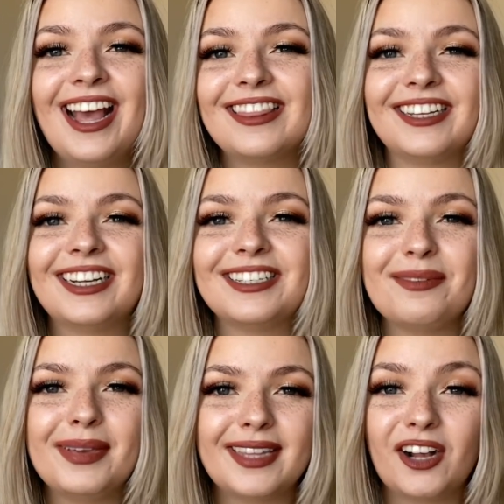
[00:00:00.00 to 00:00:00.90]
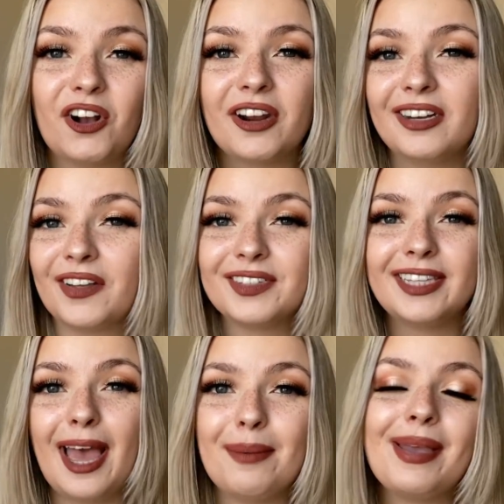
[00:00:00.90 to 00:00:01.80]
That doesn't mean that God loves
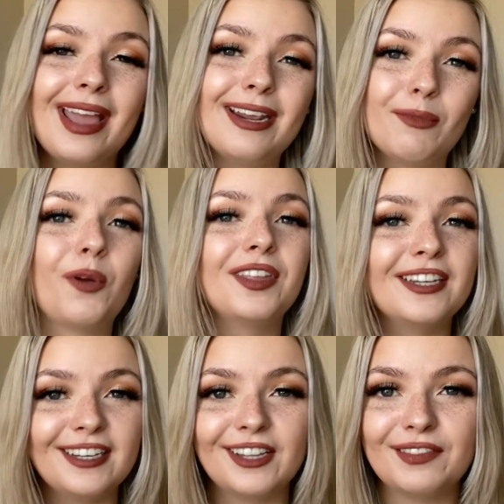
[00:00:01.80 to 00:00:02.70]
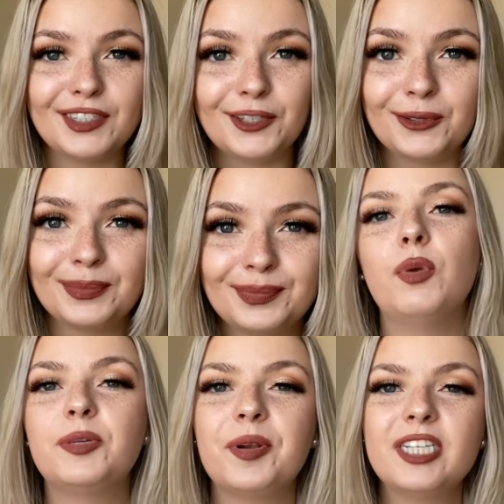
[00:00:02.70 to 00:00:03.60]
them any more than he loves you.
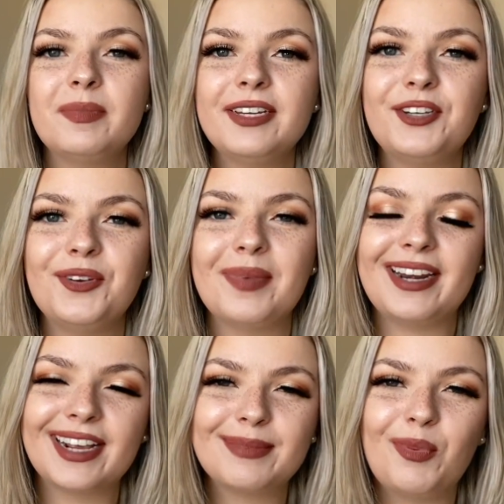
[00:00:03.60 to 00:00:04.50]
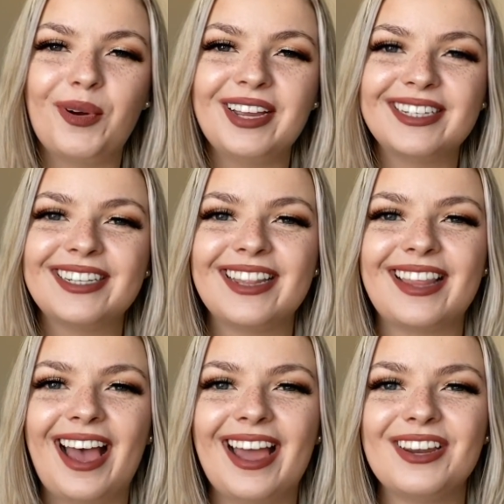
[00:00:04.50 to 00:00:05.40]
Which brings me to my next point,
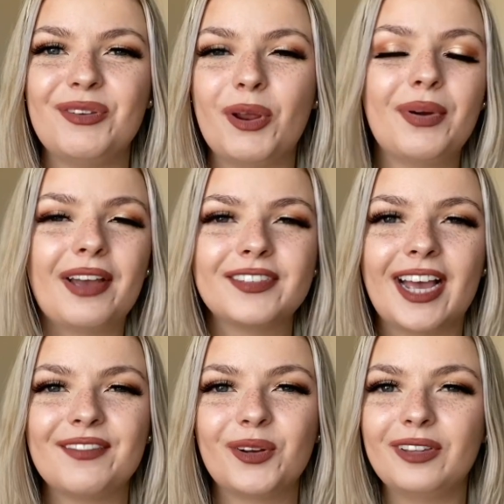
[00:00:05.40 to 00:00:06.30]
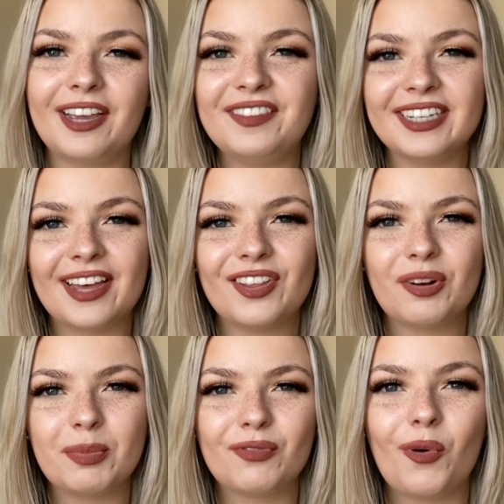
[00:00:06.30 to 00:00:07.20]
that you don't have to have your life together
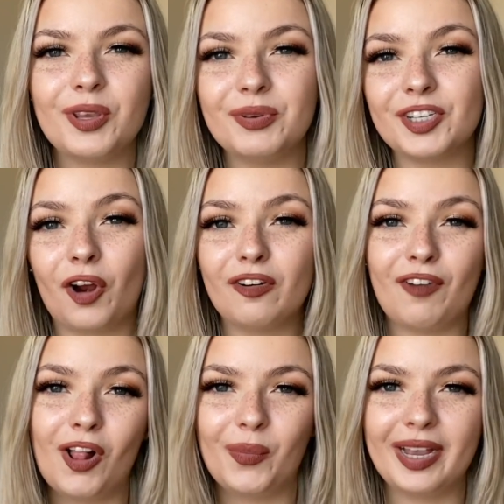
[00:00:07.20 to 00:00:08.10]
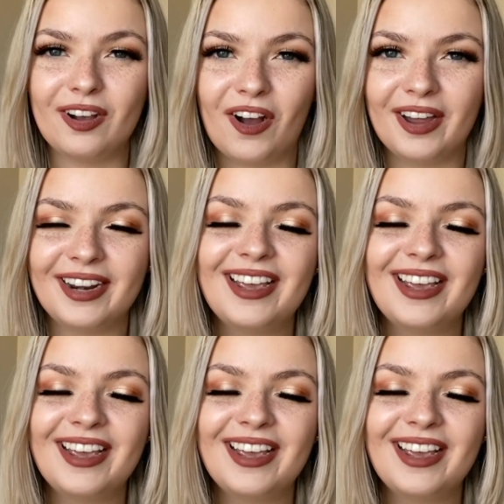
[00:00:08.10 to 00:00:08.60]
before you start following God.